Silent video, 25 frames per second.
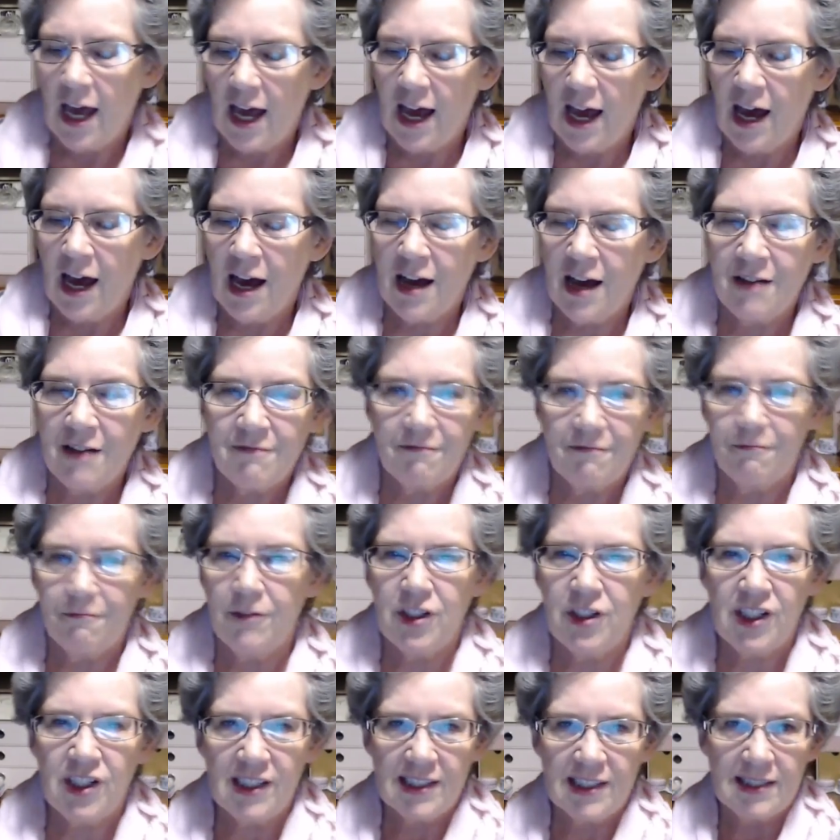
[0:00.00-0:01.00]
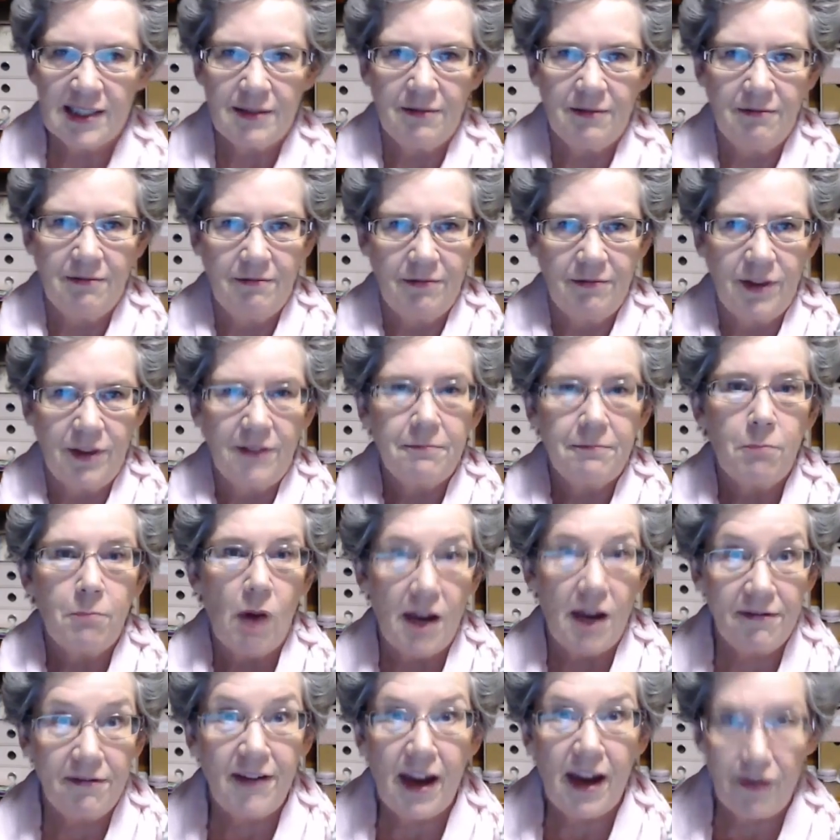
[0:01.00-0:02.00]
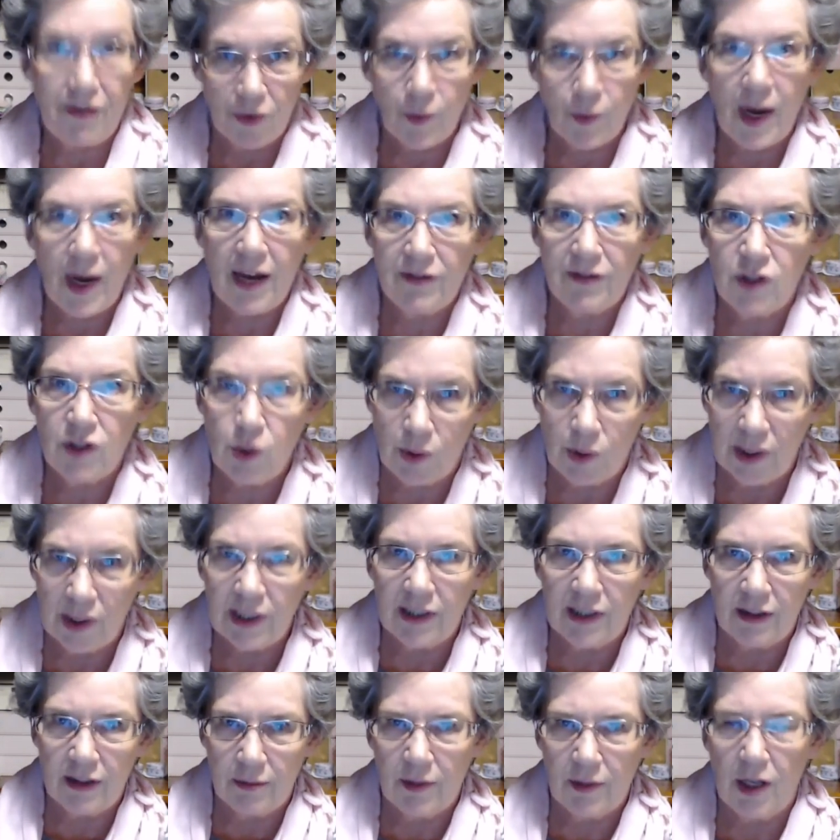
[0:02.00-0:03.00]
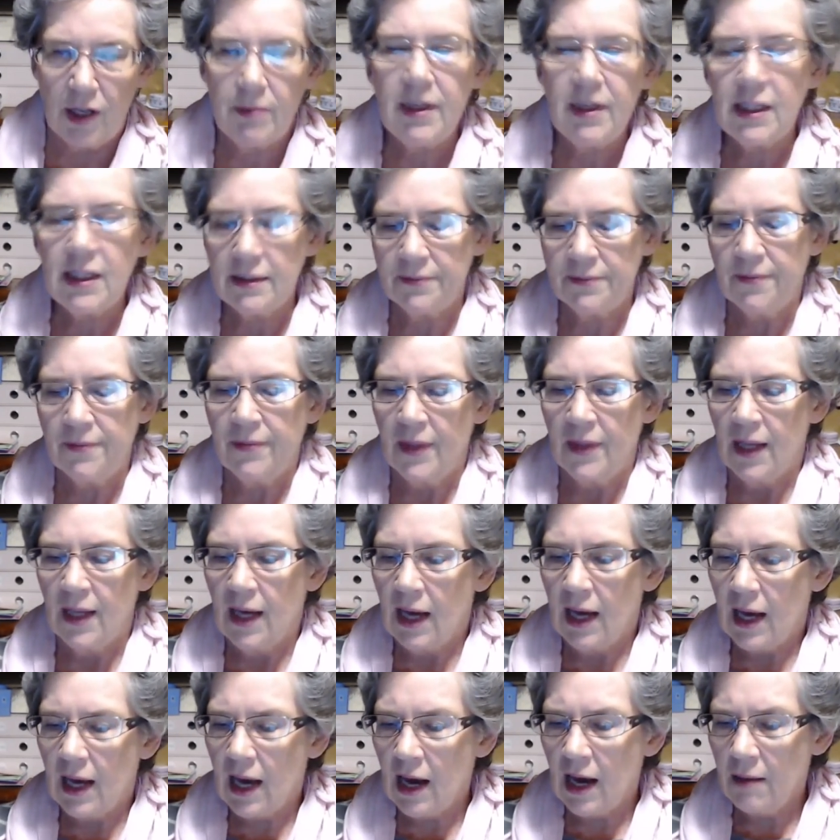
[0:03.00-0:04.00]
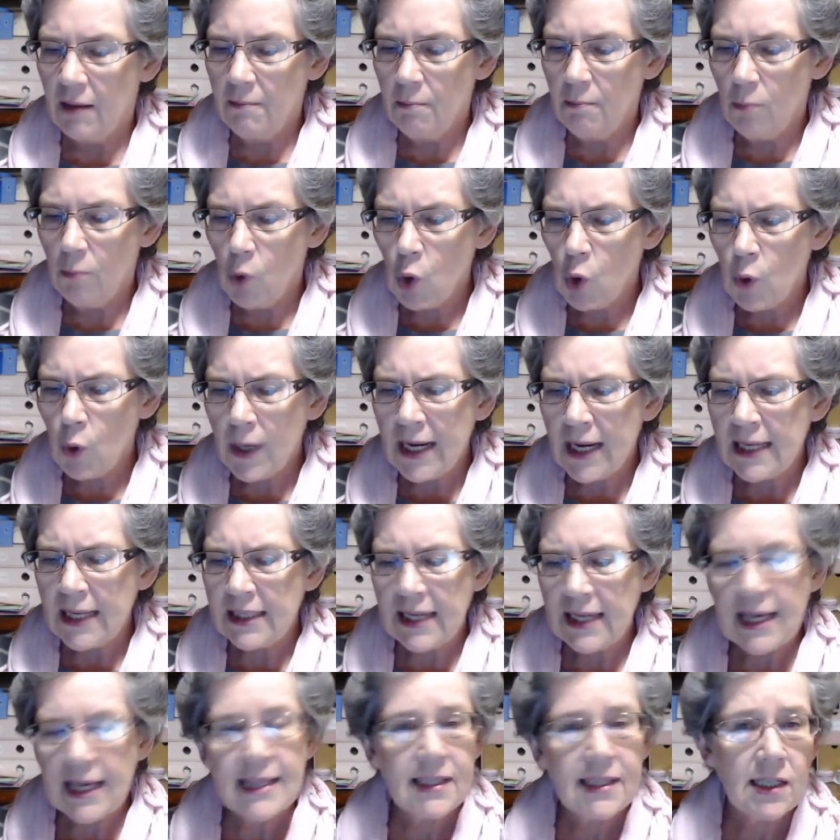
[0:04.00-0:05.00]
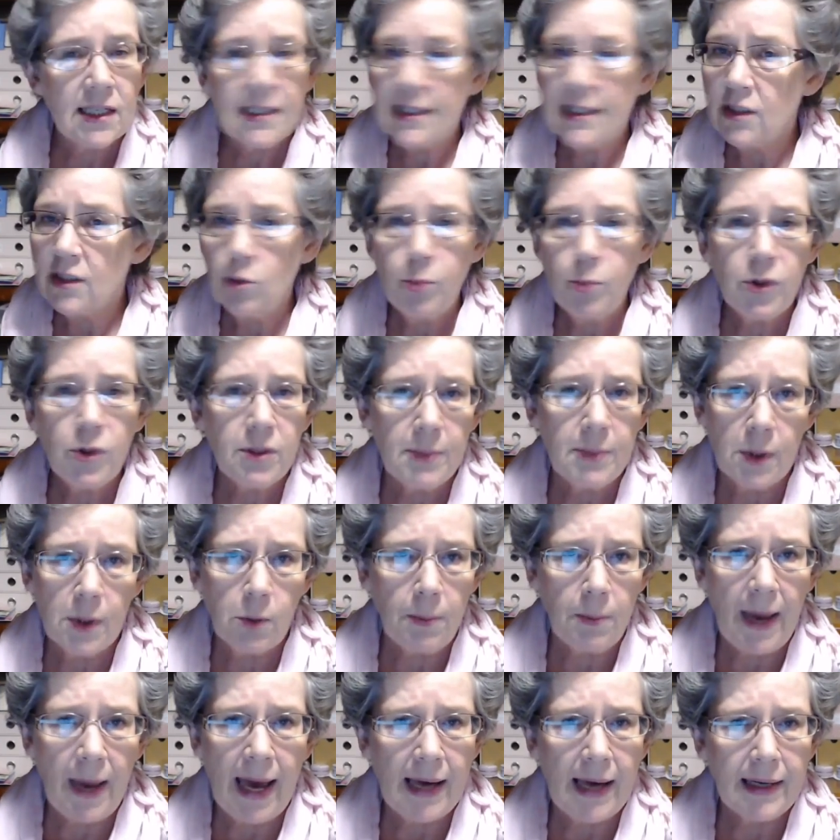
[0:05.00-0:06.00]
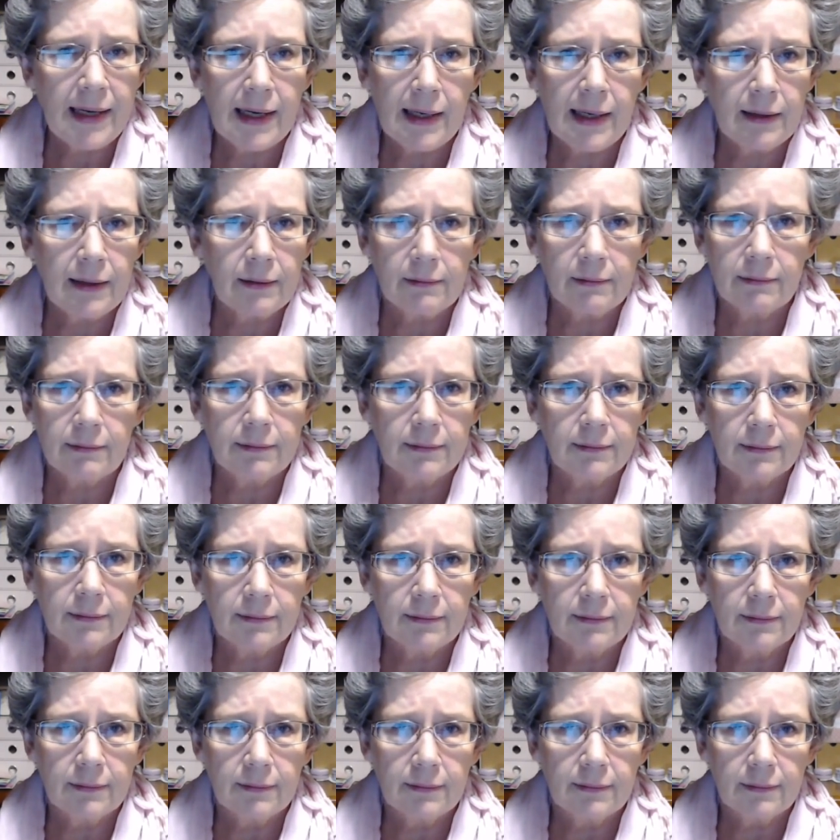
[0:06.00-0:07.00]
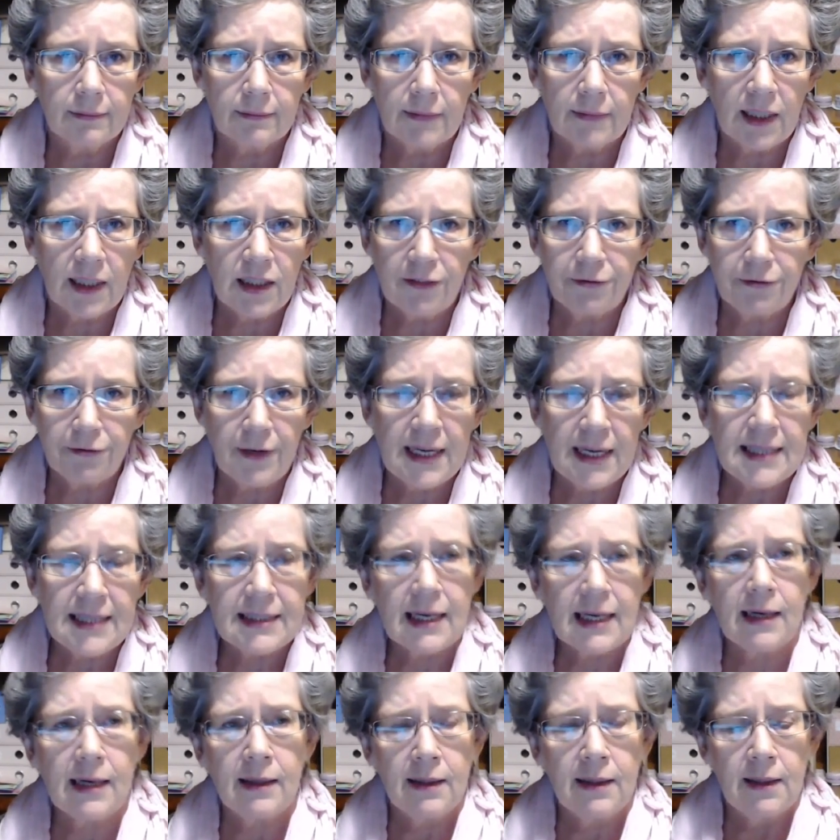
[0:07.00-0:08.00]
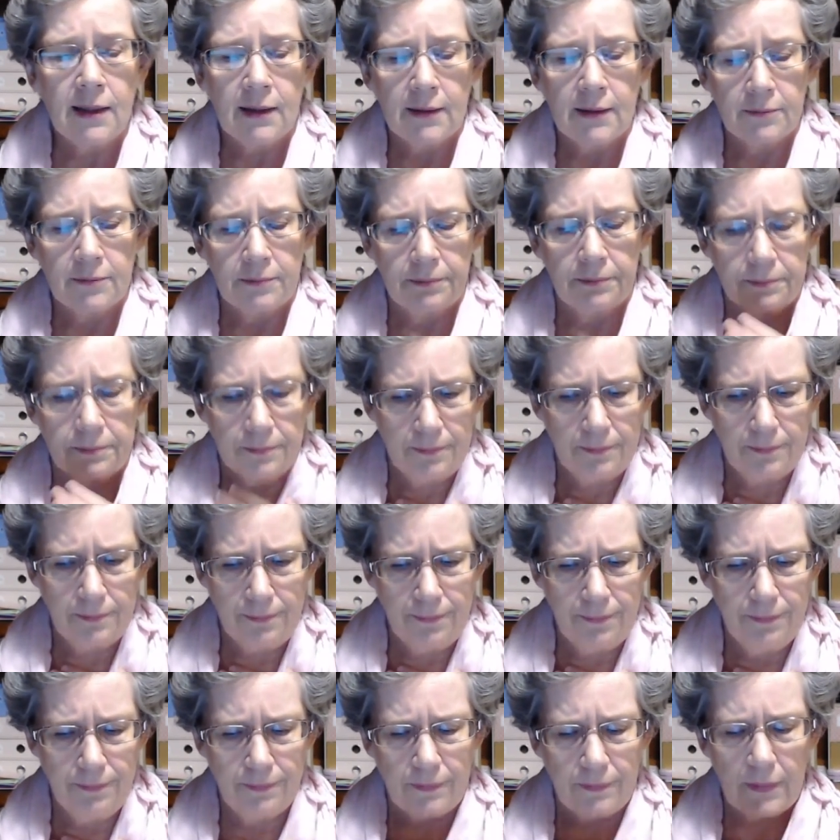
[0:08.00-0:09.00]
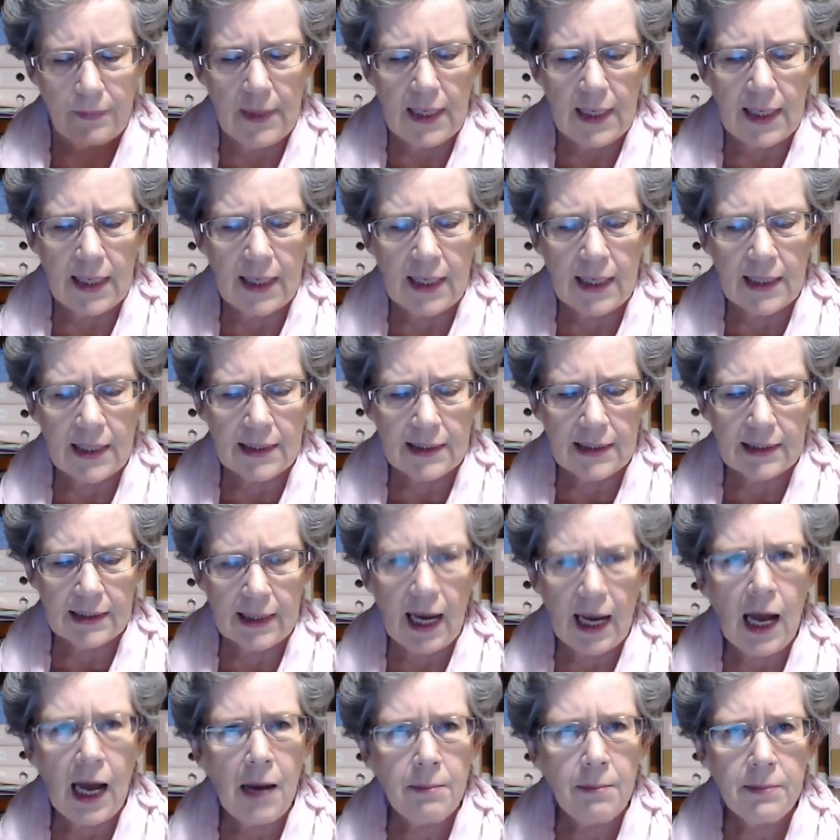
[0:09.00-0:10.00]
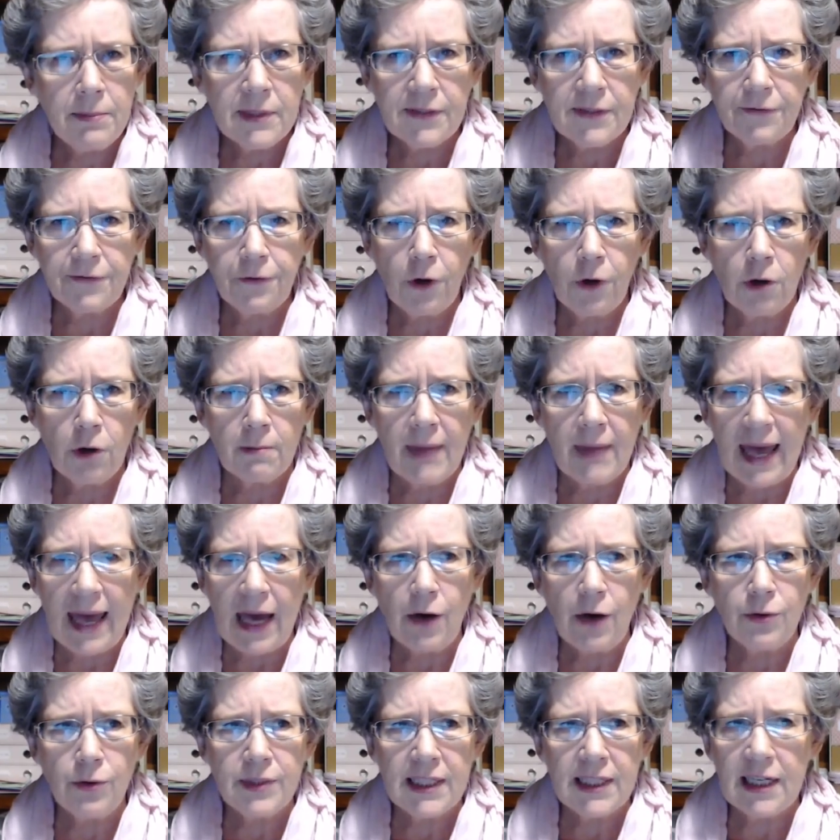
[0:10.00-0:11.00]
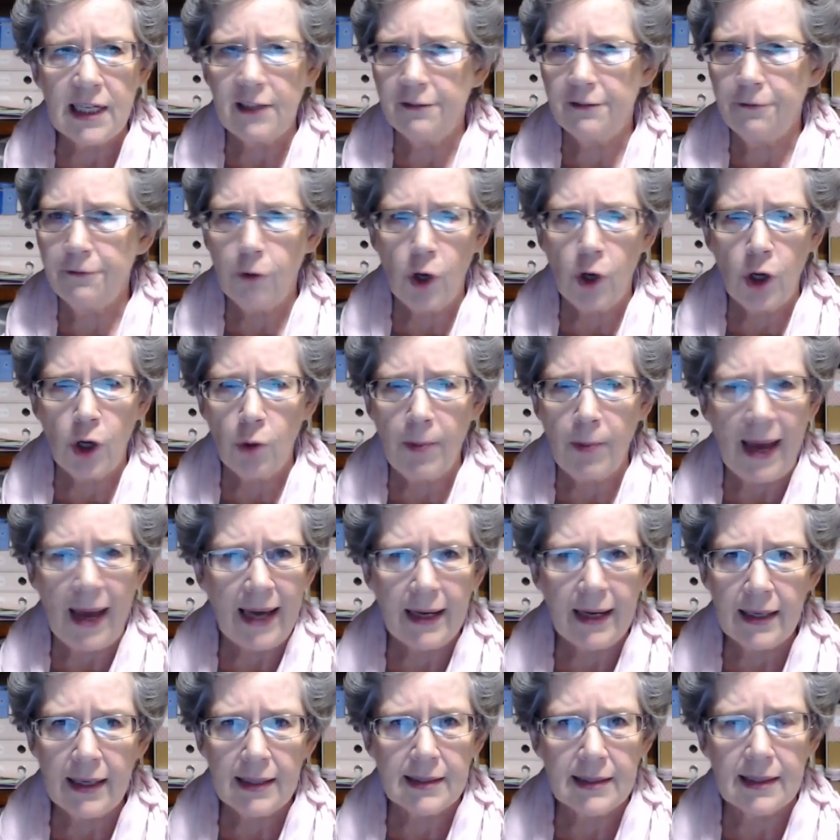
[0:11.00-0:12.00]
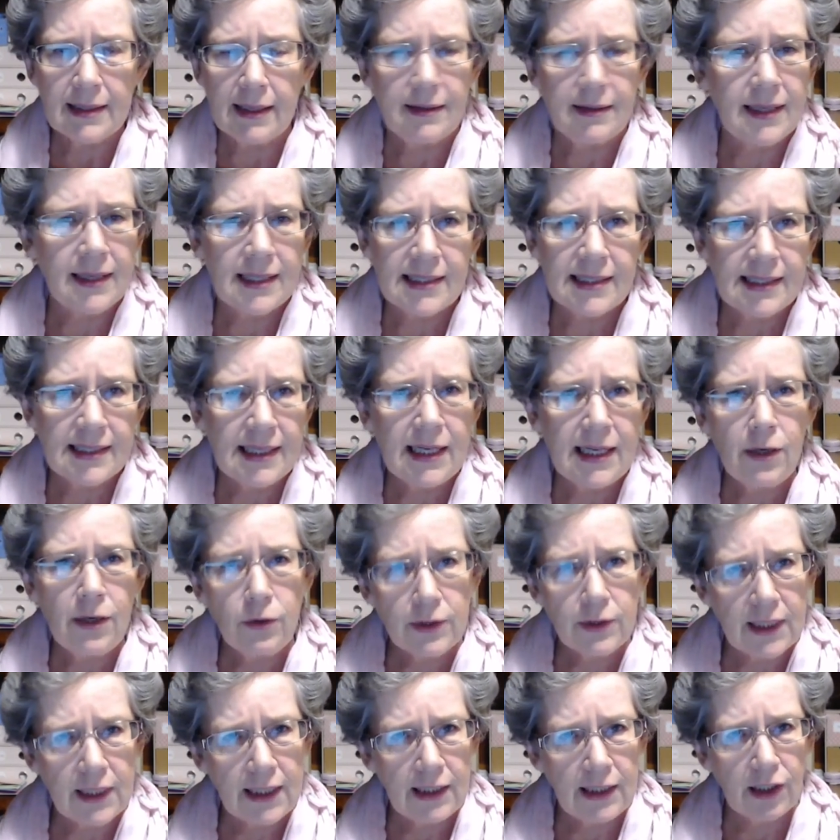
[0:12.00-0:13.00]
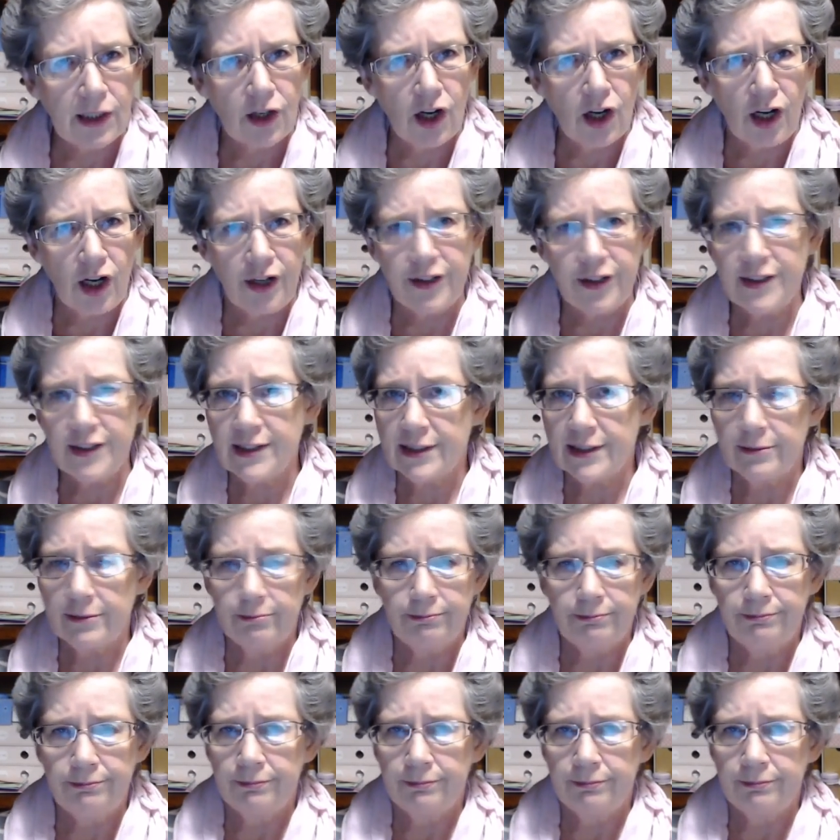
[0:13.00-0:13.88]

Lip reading: which is my favourite way of doing it at the moment. Maureen, yes, I still put the milk powder in the freezer. It comes from Aldi in foil packets and they're sealed, in it goes,